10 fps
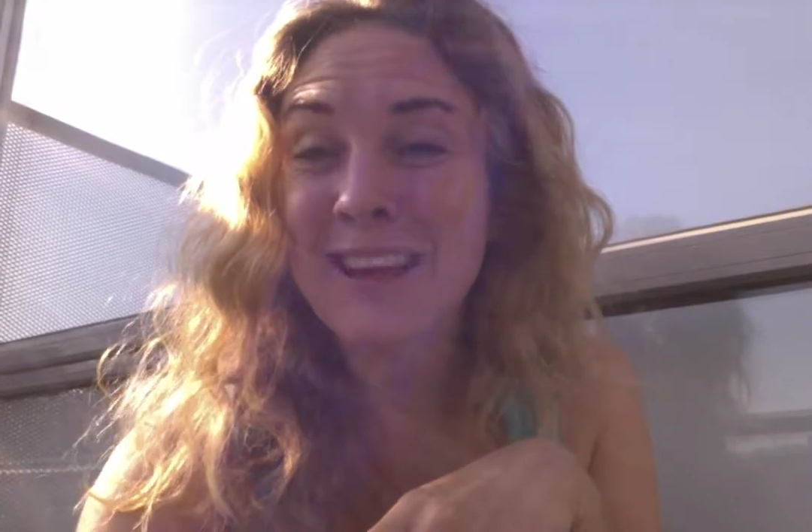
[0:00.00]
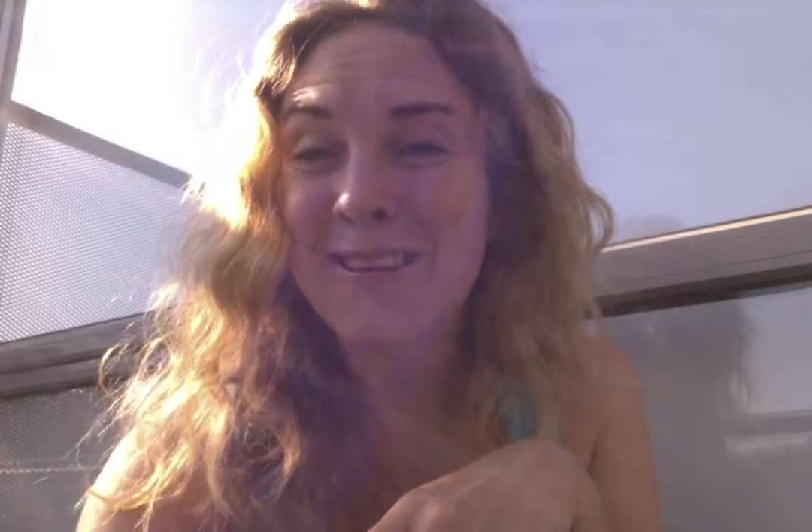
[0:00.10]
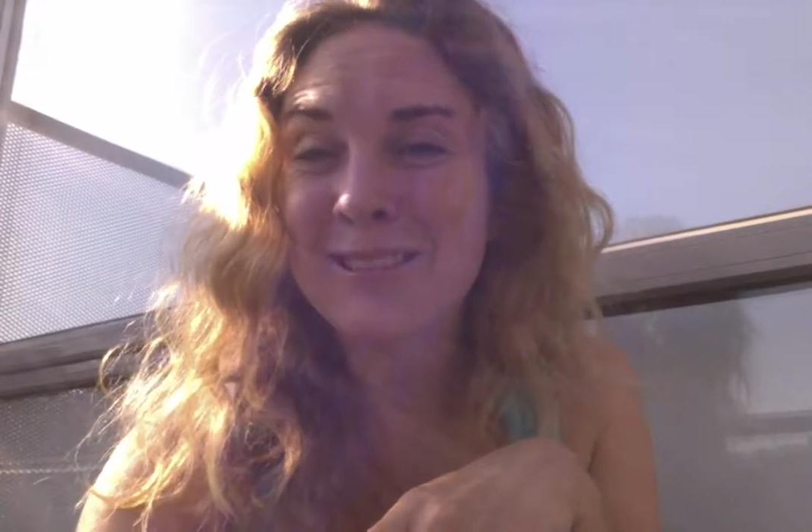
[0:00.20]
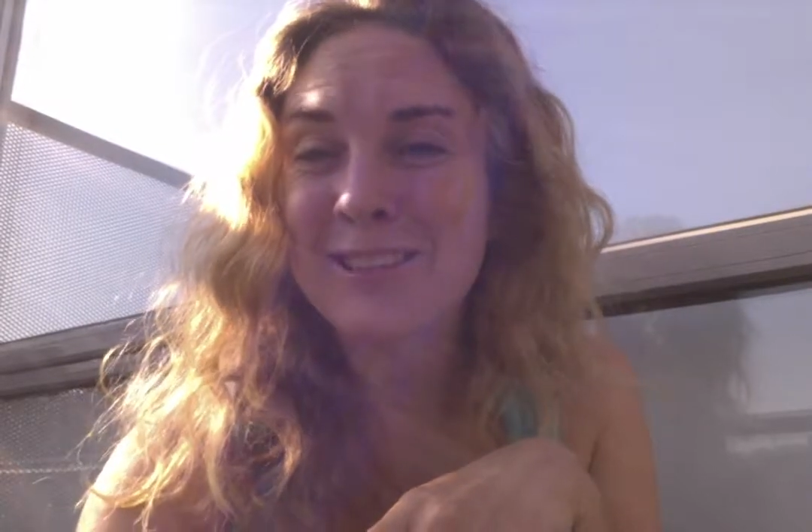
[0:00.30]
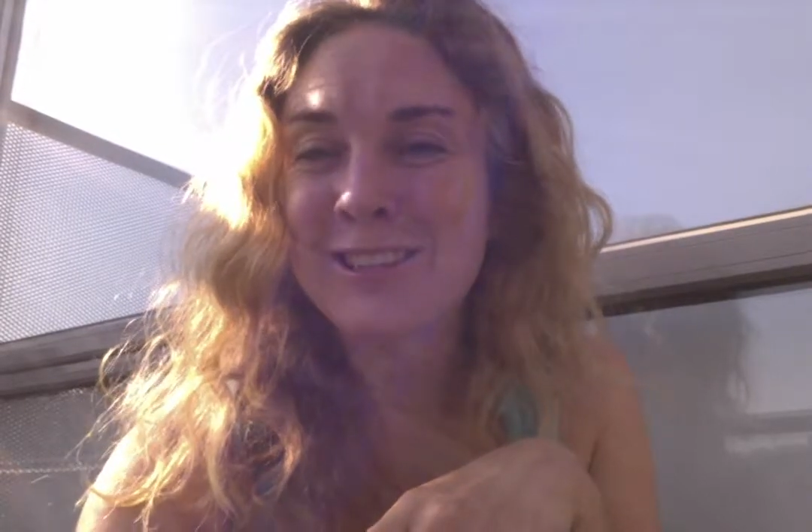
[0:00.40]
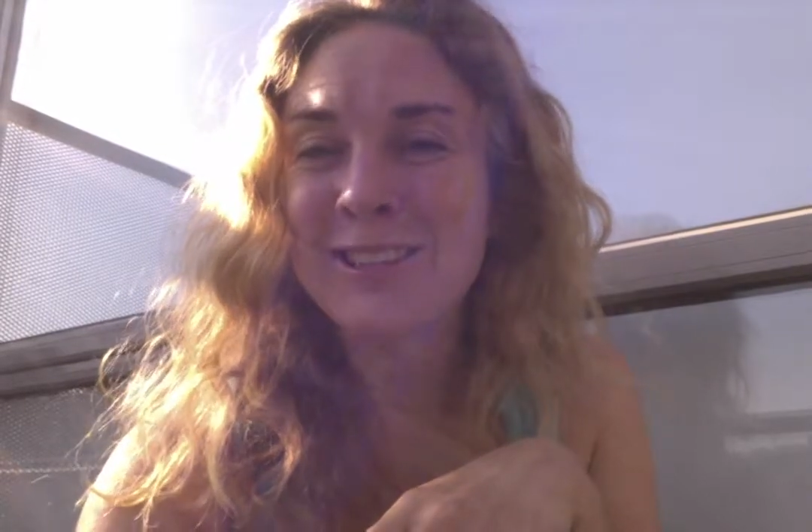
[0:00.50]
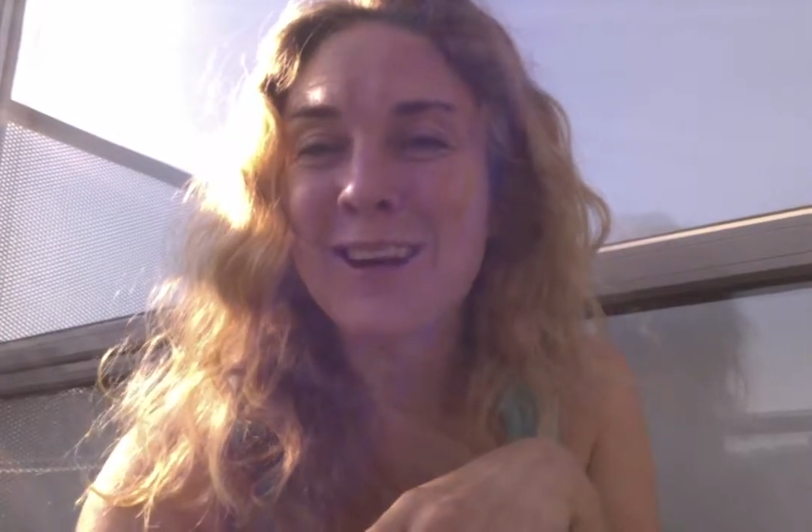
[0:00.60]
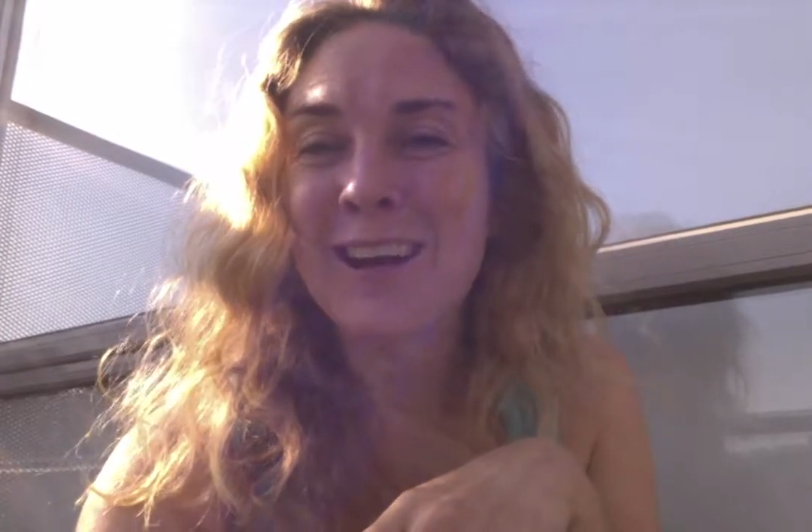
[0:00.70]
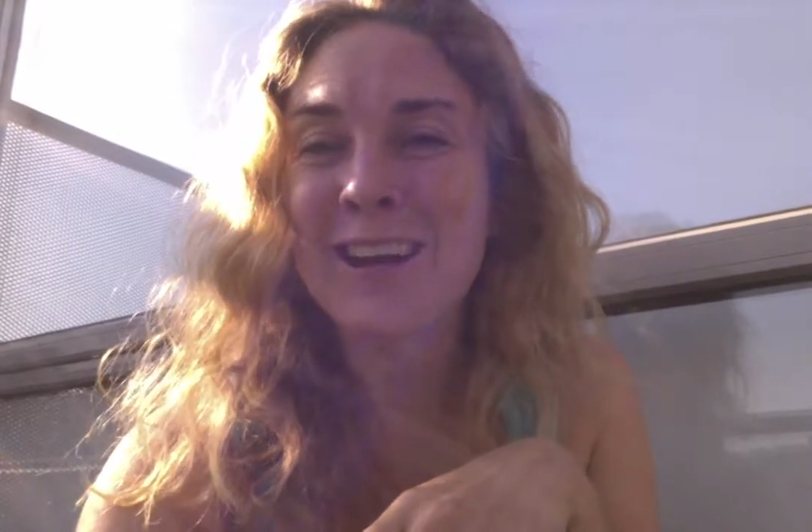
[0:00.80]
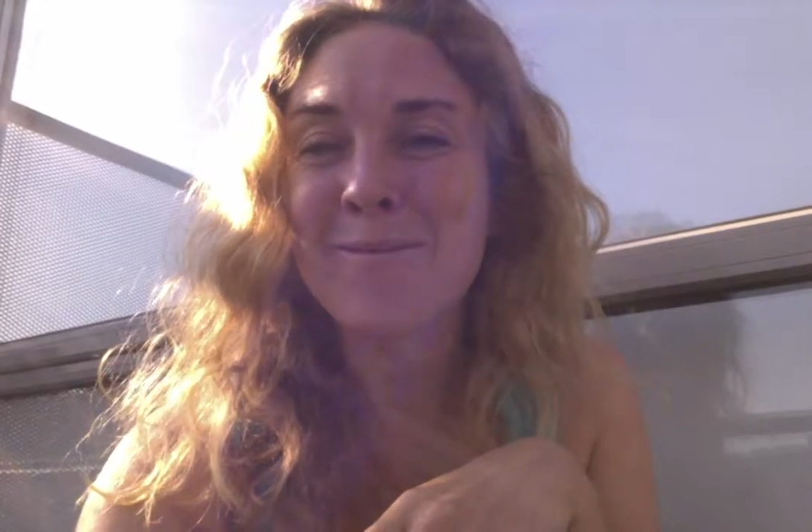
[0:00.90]
I was just
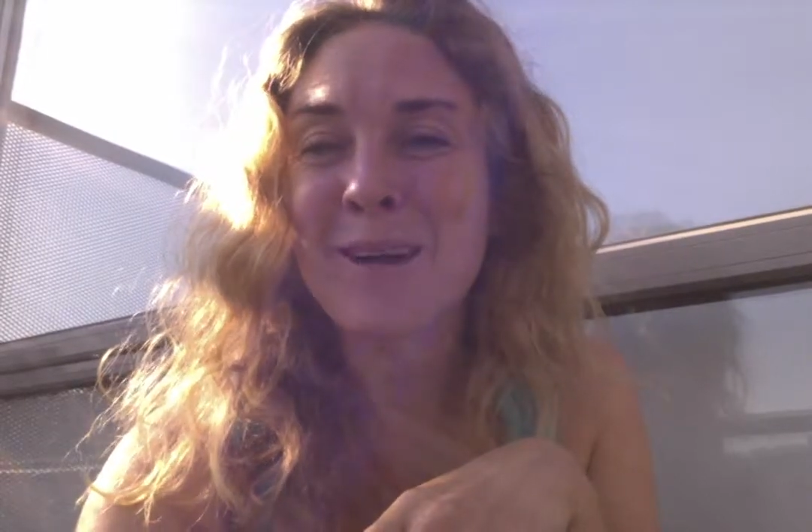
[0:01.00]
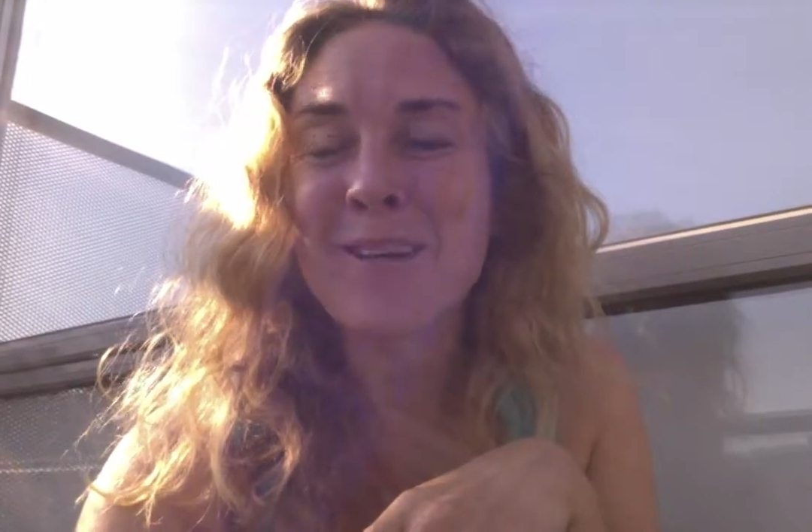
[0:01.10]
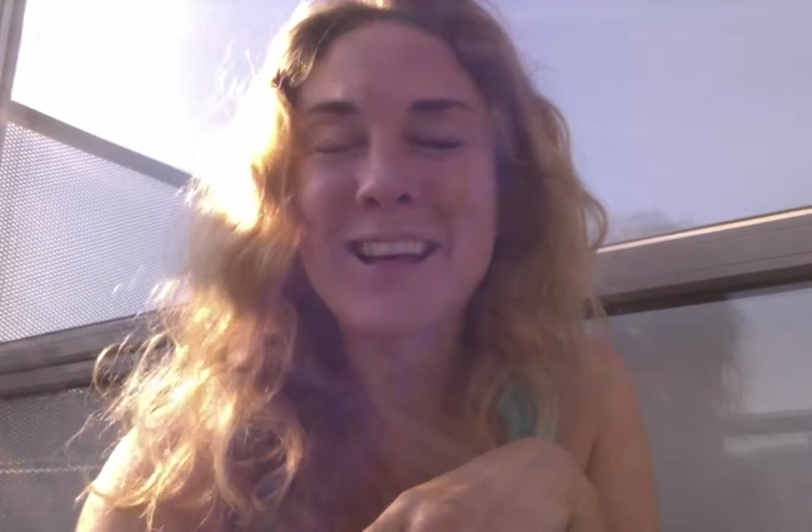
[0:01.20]
talking about